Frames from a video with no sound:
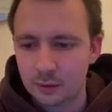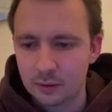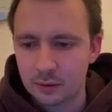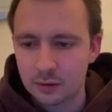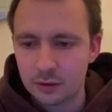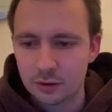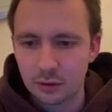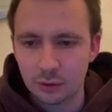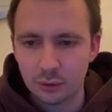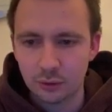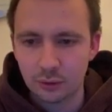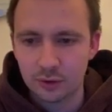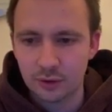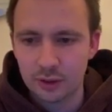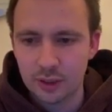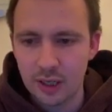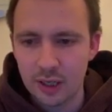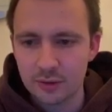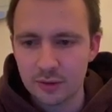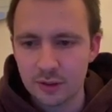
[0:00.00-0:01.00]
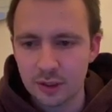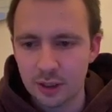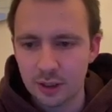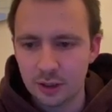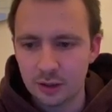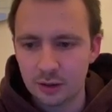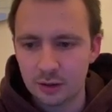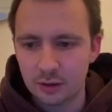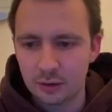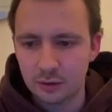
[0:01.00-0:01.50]
So the
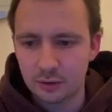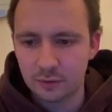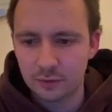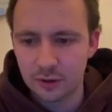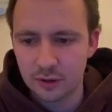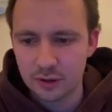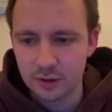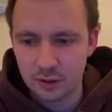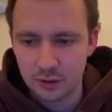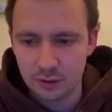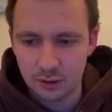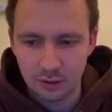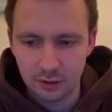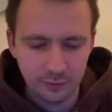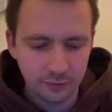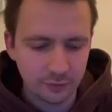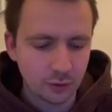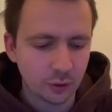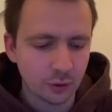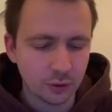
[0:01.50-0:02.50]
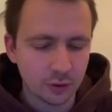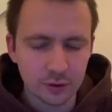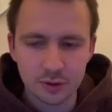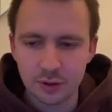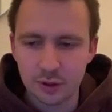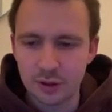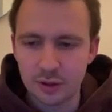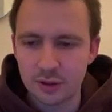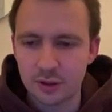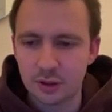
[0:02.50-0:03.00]
downside of this, of
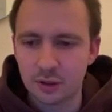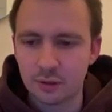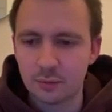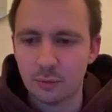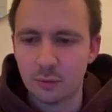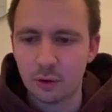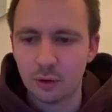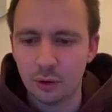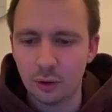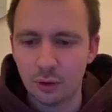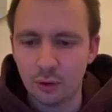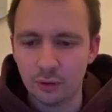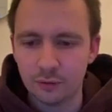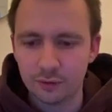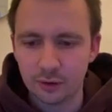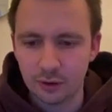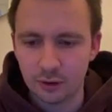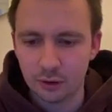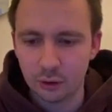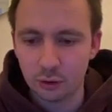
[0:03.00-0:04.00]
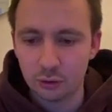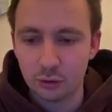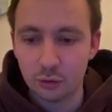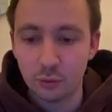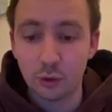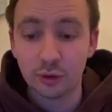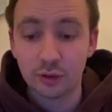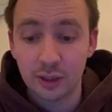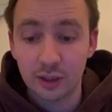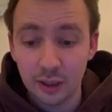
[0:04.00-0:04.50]
course, is that more often than not you
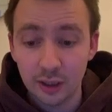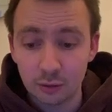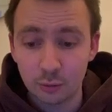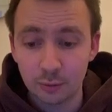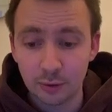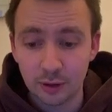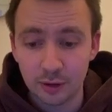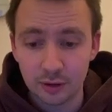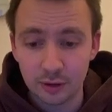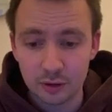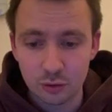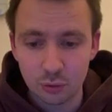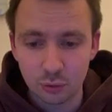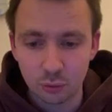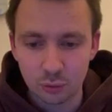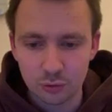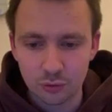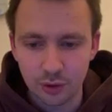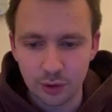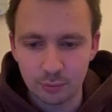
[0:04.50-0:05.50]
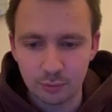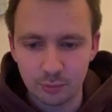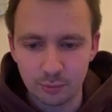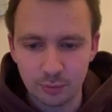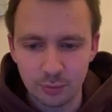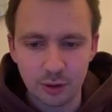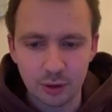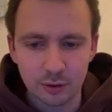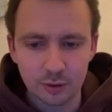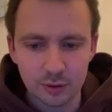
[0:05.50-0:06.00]
won't get to play this cool trap,
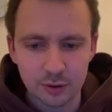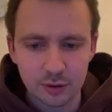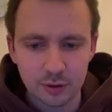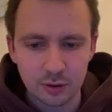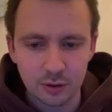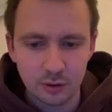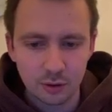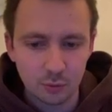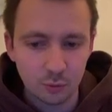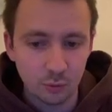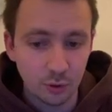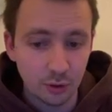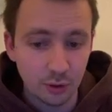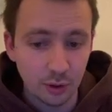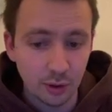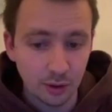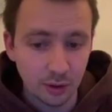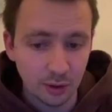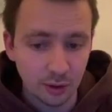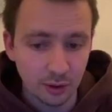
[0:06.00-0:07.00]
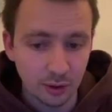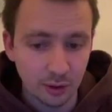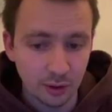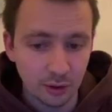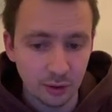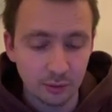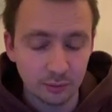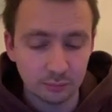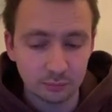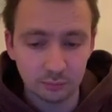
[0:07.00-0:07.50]
because when you
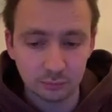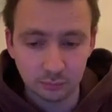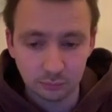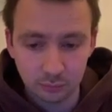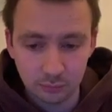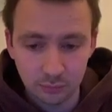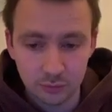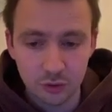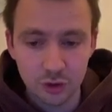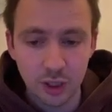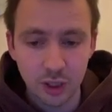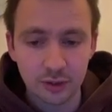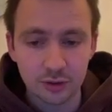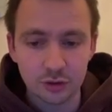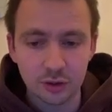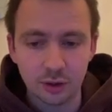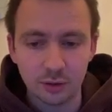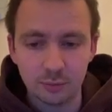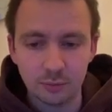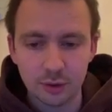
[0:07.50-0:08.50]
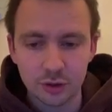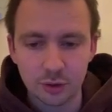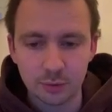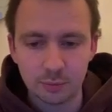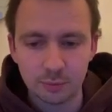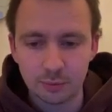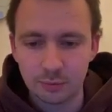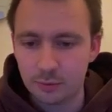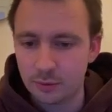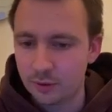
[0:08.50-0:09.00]
challenge that
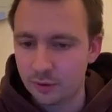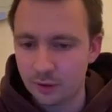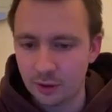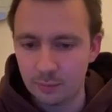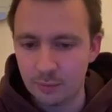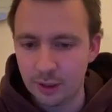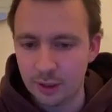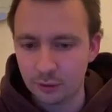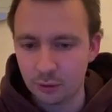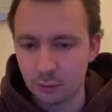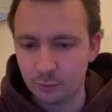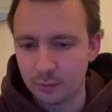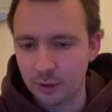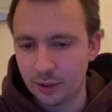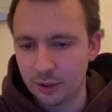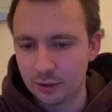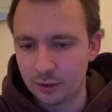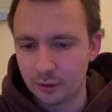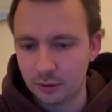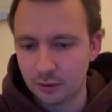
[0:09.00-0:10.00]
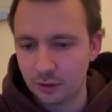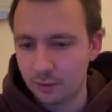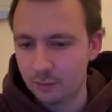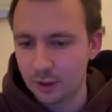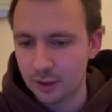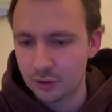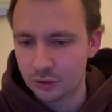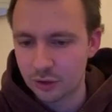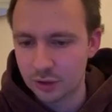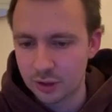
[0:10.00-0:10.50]
bishop, they might not play here. They
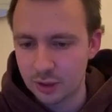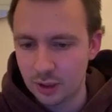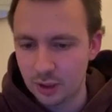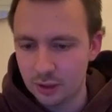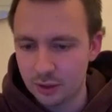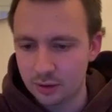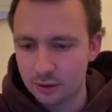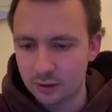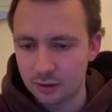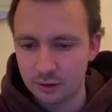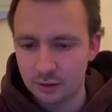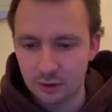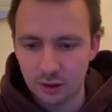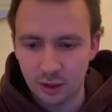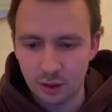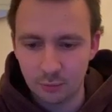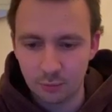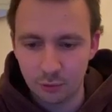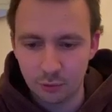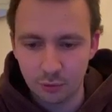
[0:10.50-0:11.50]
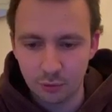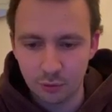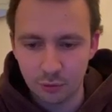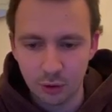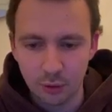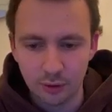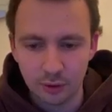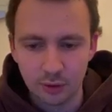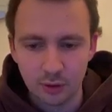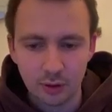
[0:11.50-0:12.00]
might just take it and the game will
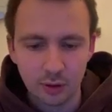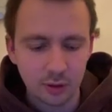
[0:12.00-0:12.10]
go on.